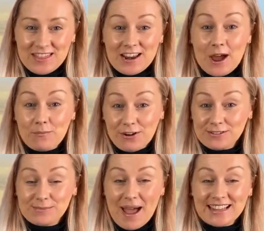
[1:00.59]
The number of
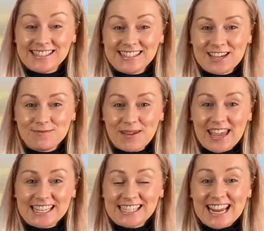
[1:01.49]
spans can be
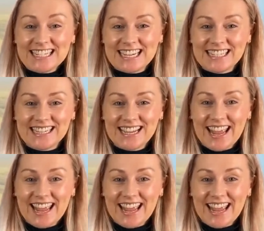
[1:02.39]
extended